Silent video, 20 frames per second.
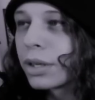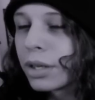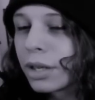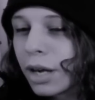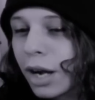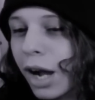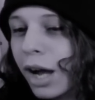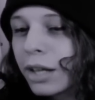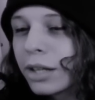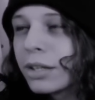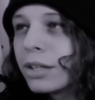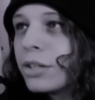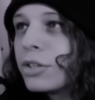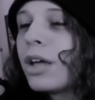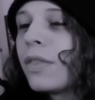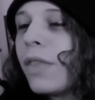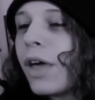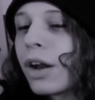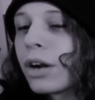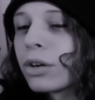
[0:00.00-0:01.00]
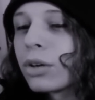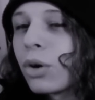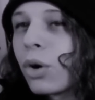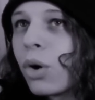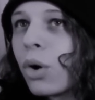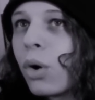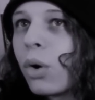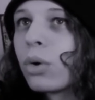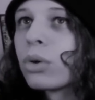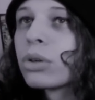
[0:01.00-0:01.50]
college that are
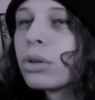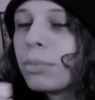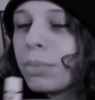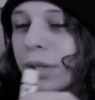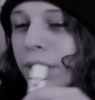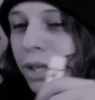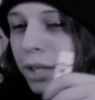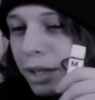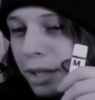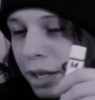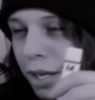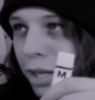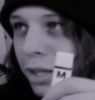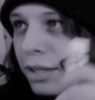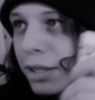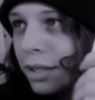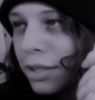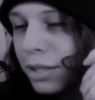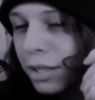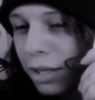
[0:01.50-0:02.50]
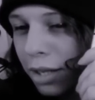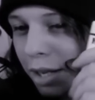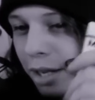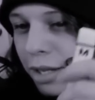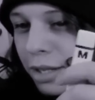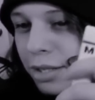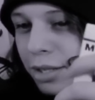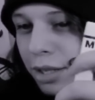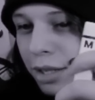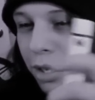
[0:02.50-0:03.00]
horribly addicted to
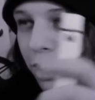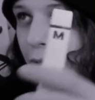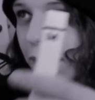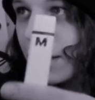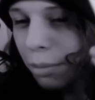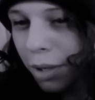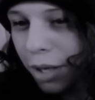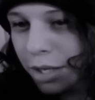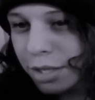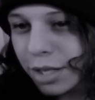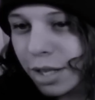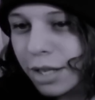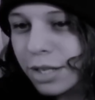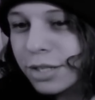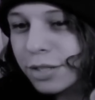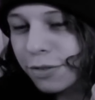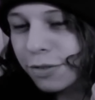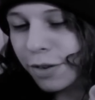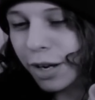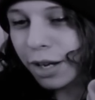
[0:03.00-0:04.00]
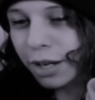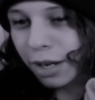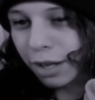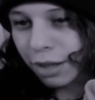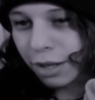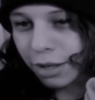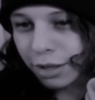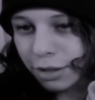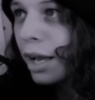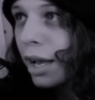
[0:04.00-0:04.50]
nicotine because of this fucking
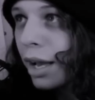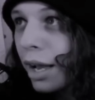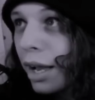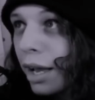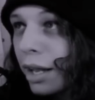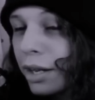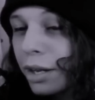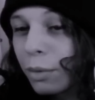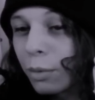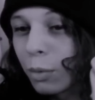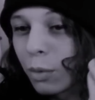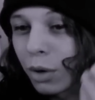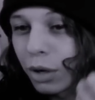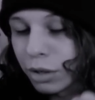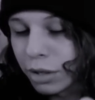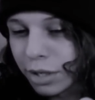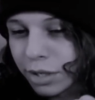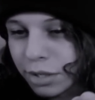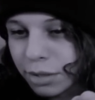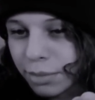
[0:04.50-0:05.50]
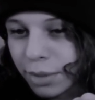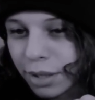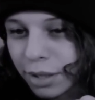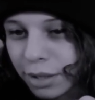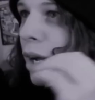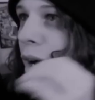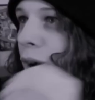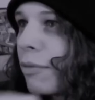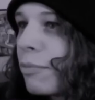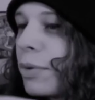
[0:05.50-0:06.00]
thing, and it worries me.
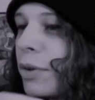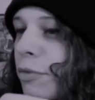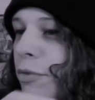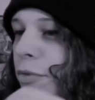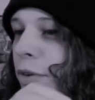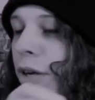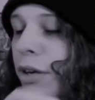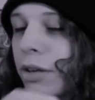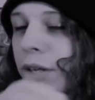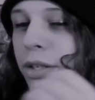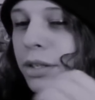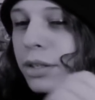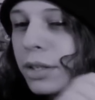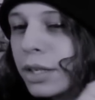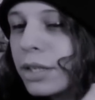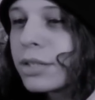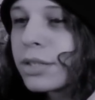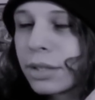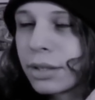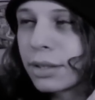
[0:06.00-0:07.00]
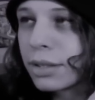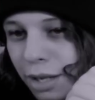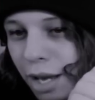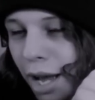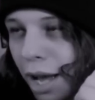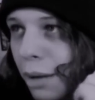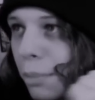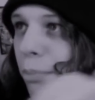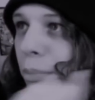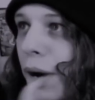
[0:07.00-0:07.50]
I've been very decent
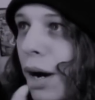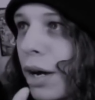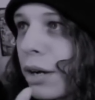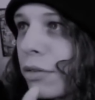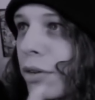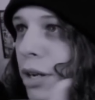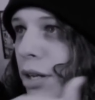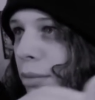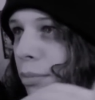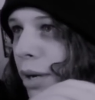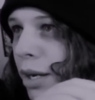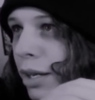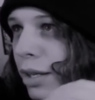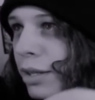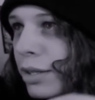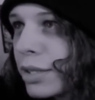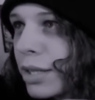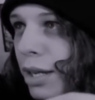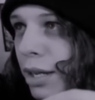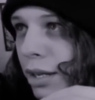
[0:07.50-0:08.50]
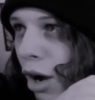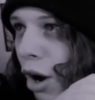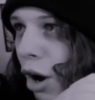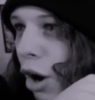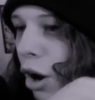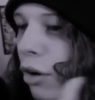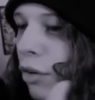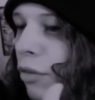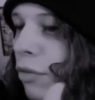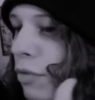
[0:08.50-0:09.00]
at moderating my intake
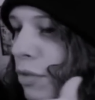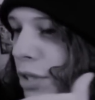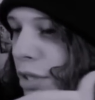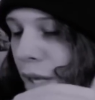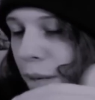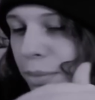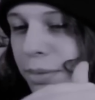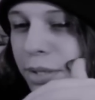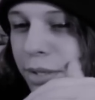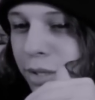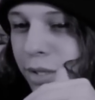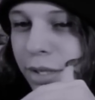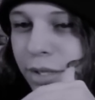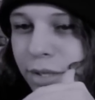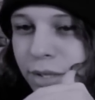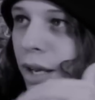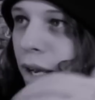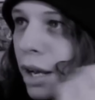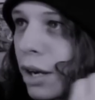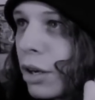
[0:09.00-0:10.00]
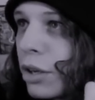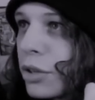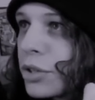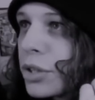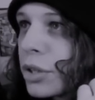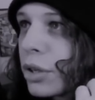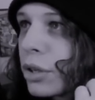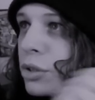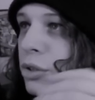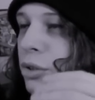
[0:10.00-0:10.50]
of substances and
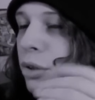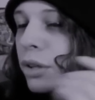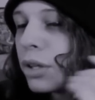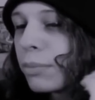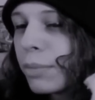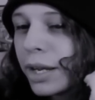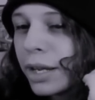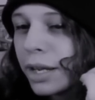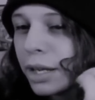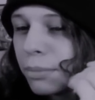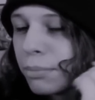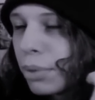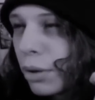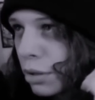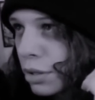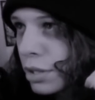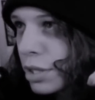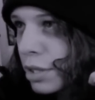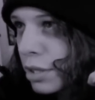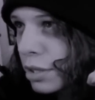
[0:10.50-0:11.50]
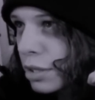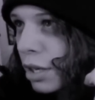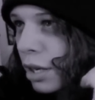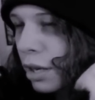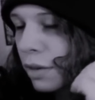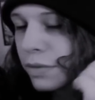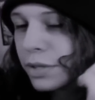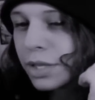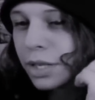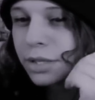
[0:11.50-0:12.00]
also controlling my impulses
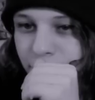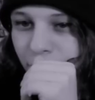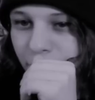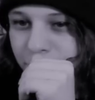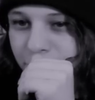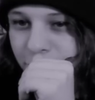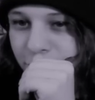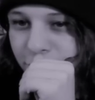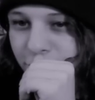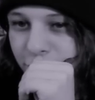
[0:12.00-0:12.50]
of said substance.